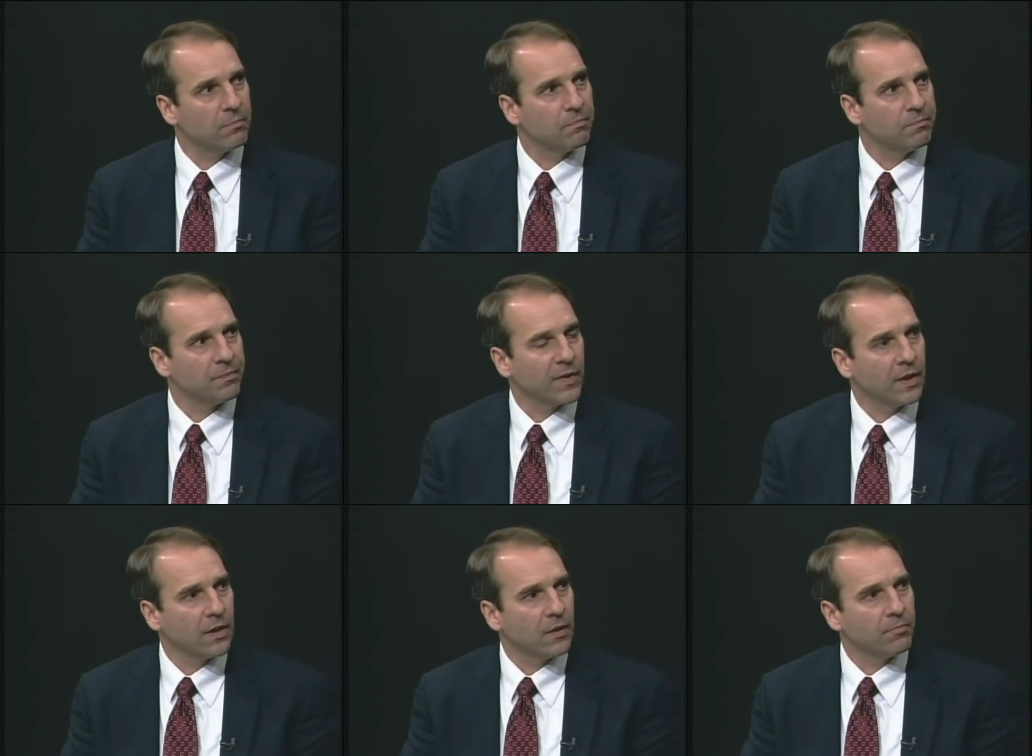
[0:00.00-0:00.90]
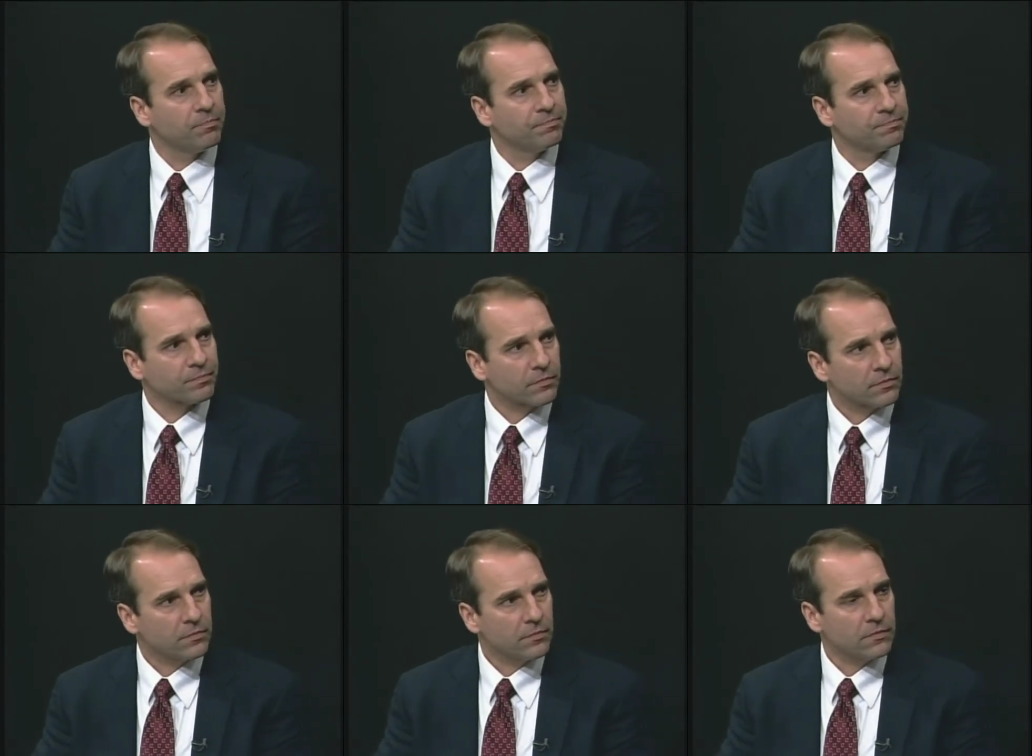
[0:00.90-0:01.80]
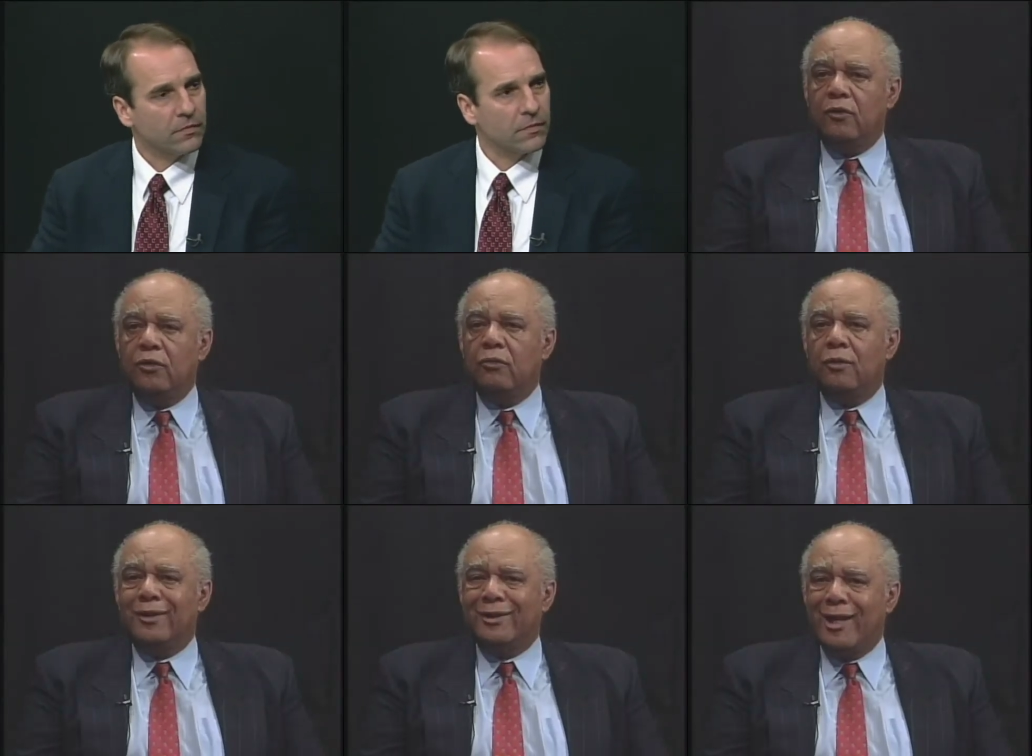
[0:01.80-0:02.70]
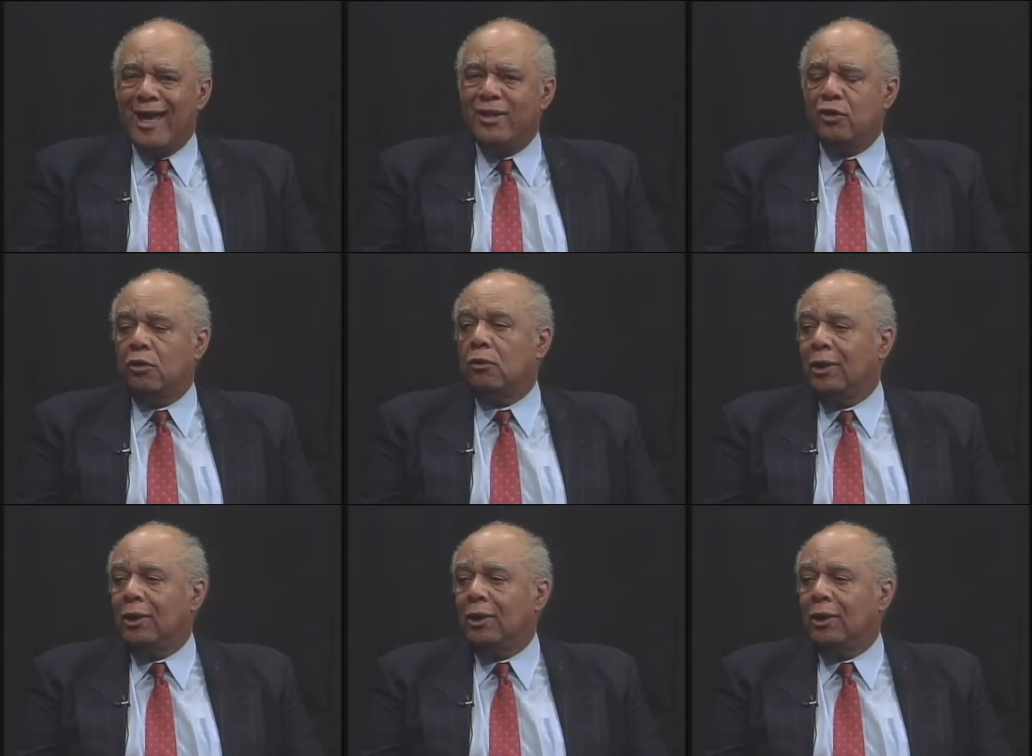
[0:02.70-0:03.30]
Well, harm reduction followed to its logical